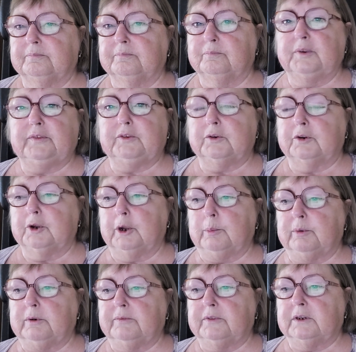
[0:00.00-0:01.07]
We've got a
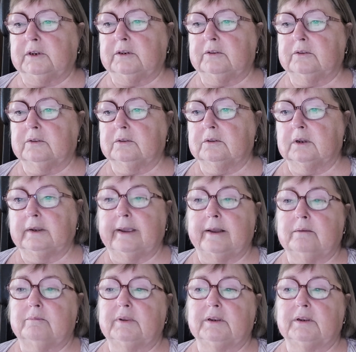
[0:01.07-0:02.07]
couple of those. Again,